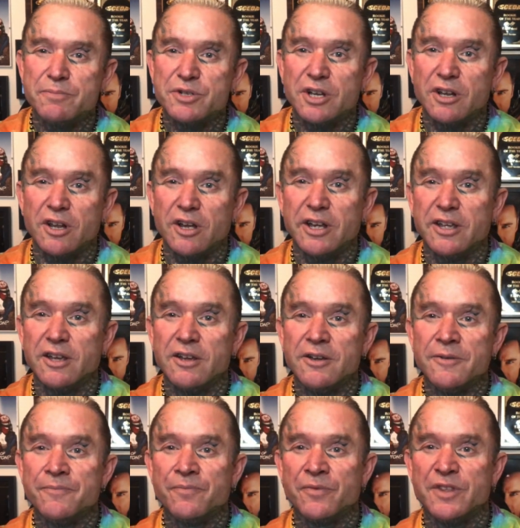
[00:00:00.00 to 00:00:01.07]
Oof. So, like,
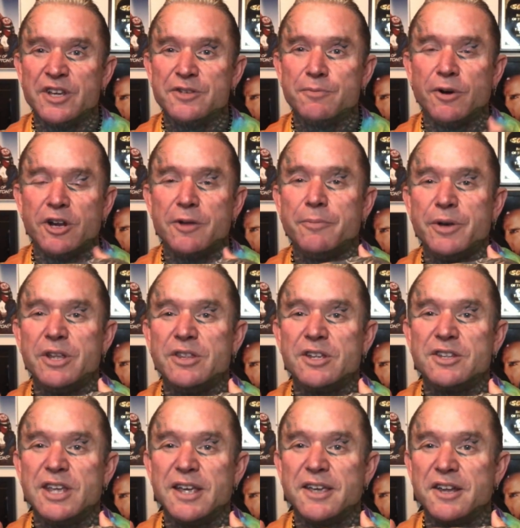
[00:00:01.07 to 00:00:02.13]
this might have been the
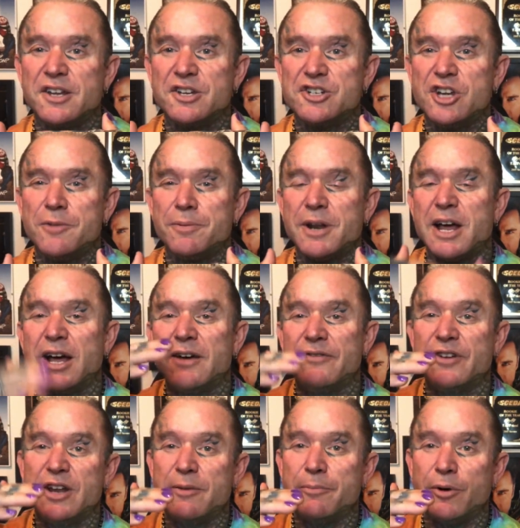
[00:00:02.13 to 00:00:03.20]
deck of the ship, and
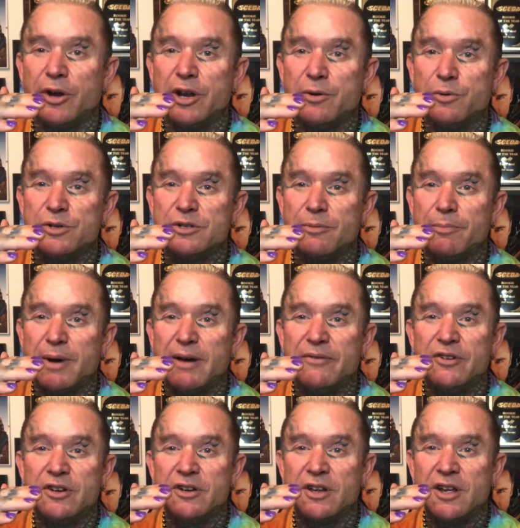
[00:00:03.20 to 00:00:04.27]
half of their body was
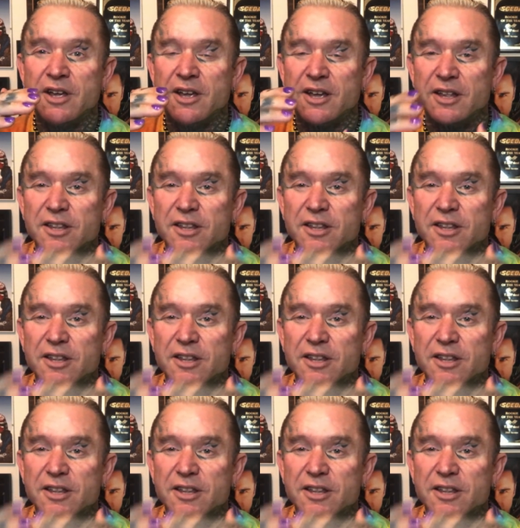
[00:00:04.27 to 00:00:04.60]
above uh. it, ah.